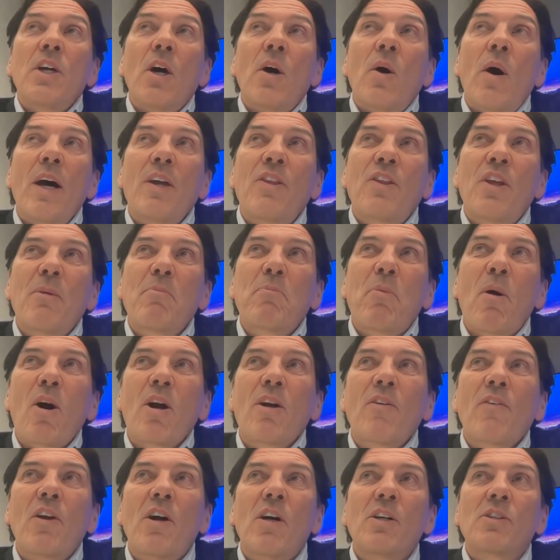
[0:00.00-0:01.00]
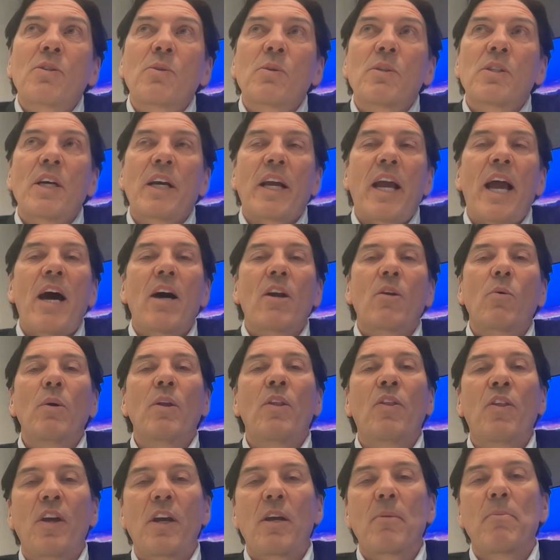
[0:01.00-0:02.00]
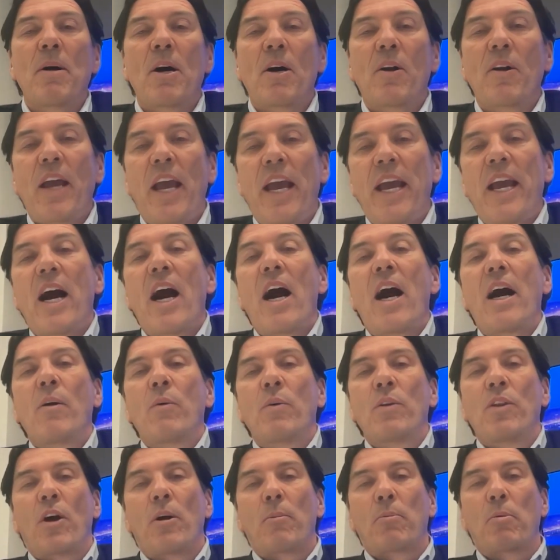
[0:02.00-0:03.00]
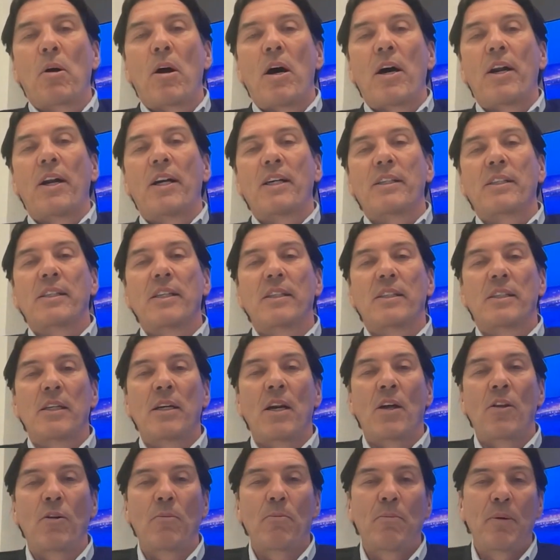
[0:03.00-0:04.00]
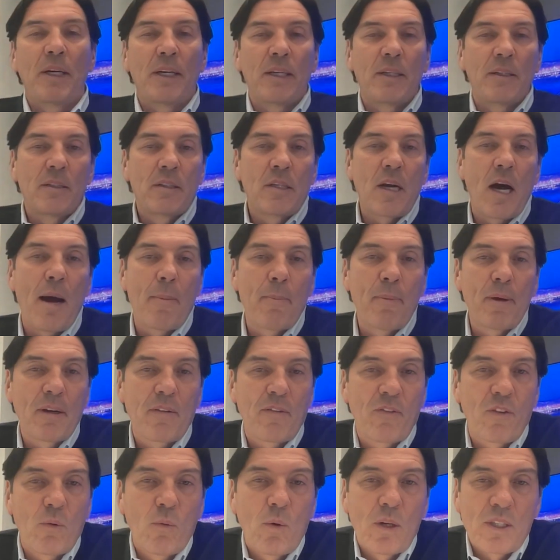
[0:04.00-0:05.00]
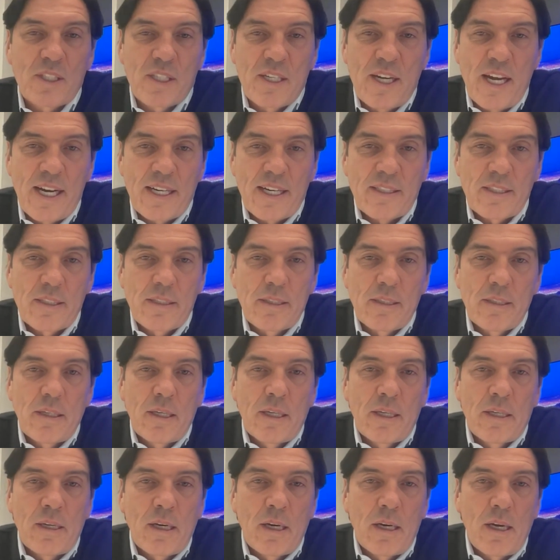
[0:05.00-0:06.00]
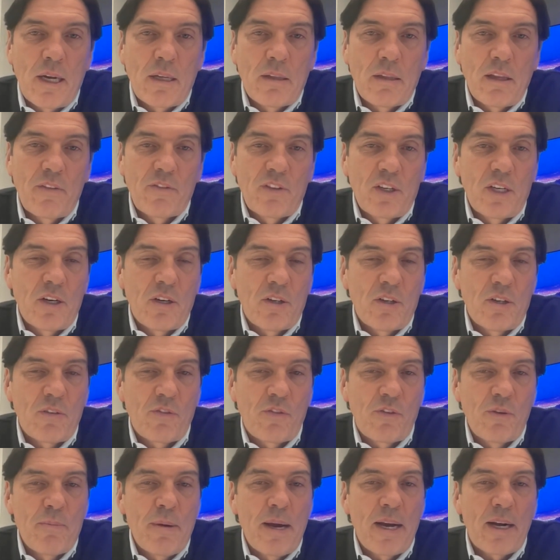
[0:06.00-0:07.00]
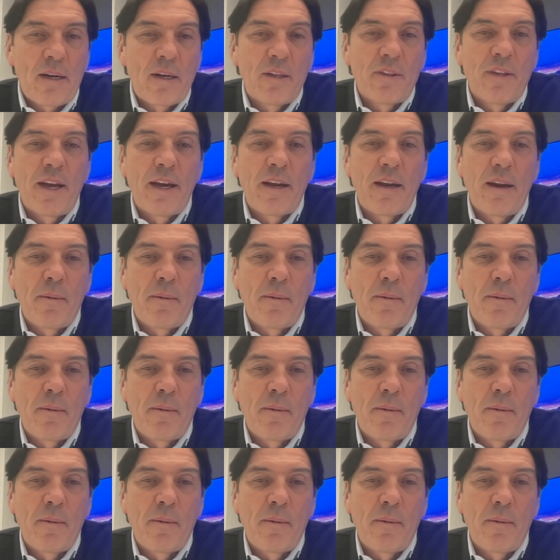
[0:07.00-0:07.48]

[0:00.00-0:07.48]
So I think part of it also is like, how do we think about AI with our products? That's another big topic for what's next. And I'd love to hear your feedback on that.